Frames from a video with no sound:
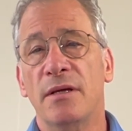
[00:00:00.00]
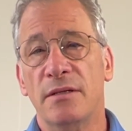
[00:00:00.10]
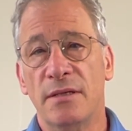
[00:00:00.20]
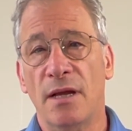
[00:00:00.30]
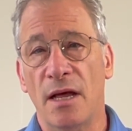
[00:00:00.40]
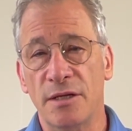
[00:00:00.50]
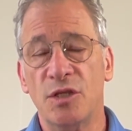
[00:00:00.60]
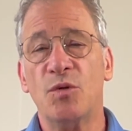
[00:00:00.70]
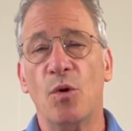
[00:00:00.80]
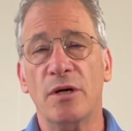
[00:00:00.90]

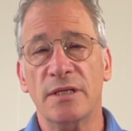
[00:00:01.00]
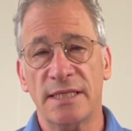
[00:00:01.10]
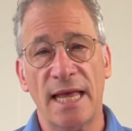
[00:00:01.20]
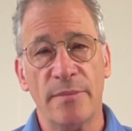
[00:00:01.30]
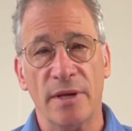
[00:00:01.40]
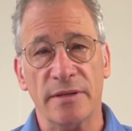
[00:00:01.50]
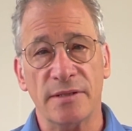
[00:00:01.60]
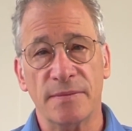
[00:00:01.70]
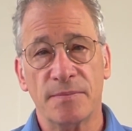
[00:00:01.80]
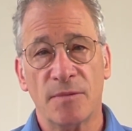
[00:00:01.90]
unsworn
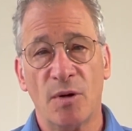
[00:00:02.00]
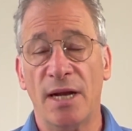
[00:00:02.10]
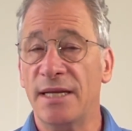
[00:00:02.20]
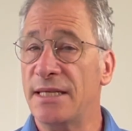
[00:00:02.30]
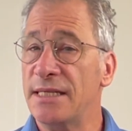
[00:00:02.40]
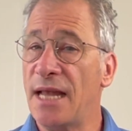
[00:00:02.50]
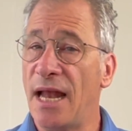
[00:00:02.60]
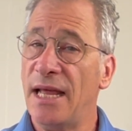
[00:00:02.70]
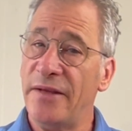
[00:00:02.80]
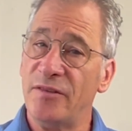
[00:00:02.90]
statements. Right? It does
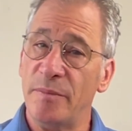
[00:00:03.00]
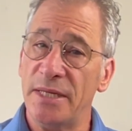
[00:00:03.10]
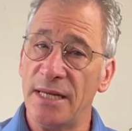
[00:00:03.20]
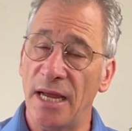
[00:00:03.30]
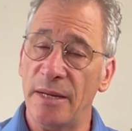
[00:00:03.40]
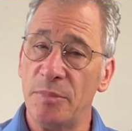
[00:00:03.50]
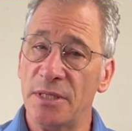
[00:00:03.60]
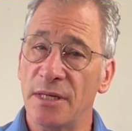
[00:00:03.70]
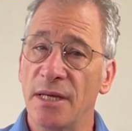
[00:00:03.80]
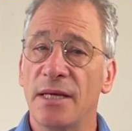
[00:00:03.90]
not have to be typed,
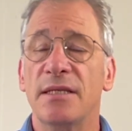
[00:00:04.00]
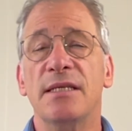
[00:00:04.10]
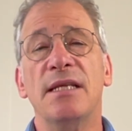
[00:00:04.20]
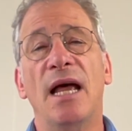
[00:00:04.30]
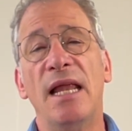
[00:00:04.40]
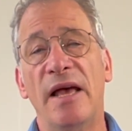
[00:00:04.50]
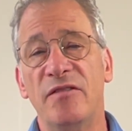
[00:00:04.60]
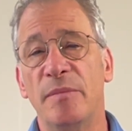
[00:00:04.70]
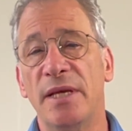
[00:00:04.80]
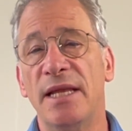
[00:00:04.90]
does not have
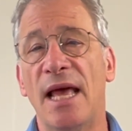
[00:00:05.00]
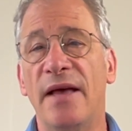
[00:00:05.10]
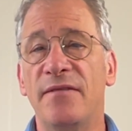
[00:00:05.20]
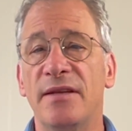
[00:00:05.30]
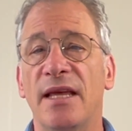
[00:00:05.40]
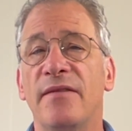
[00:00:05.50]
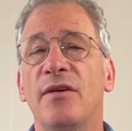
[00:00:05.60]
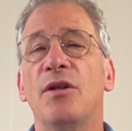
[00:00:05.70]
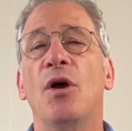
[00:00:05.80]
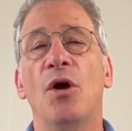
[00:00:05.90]
to be an
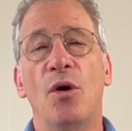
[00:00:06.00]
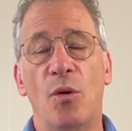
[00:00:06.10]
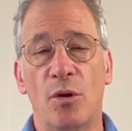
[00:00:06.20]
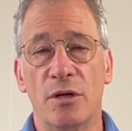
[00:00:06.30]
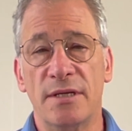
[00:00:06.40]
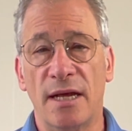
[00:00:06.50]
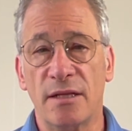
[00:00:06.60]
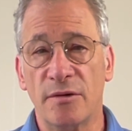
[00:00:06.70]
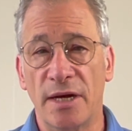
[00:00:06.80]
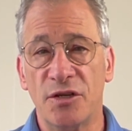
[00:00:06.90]
affidavit or
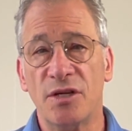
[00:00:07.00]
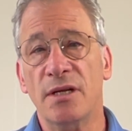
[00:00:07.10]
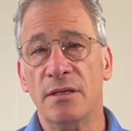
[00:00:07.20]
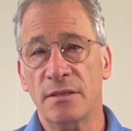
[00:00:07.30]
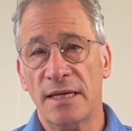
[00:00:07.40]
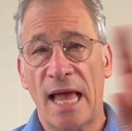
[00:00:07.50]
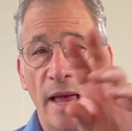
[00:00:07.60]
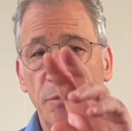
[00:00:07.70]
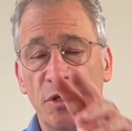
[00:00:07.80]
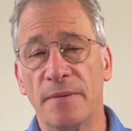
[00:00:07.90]
declaration
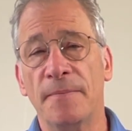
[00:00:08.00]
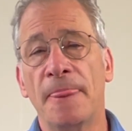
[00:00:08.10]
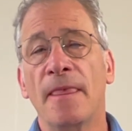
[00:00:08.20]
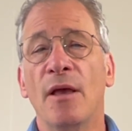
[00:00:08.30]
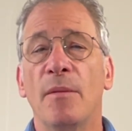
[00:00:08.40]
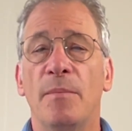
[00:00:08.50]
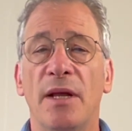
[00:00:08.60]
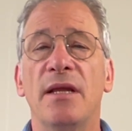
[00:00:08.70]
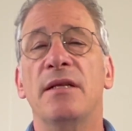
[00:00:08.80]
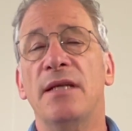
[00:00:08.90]
caption, but
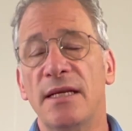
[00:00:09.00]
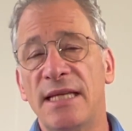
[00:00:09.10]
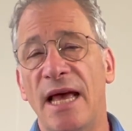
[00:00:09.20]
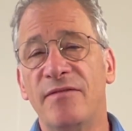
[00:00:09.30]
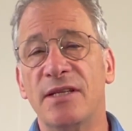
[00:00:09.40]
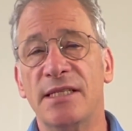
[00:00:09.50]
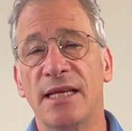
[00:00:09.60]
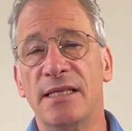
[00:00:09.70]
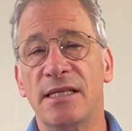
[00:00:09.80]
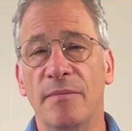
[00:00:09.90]
it does have to
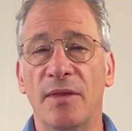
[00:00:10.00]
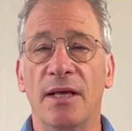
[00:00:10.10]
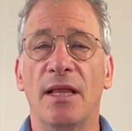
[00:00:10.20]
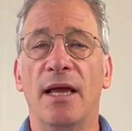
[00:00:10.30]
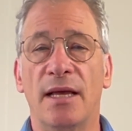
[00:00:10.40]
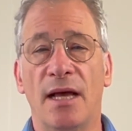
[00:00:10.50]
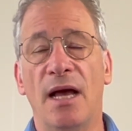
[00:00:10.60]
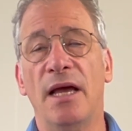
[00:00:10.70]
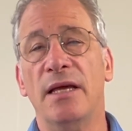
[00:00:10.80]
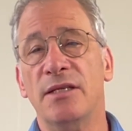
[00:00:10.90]
say something like,
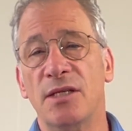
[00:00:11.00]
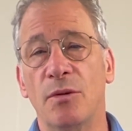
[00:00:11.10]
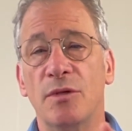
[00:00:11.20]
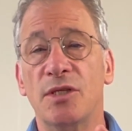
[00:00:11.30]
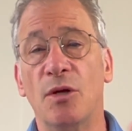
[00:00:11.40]
I so-and-so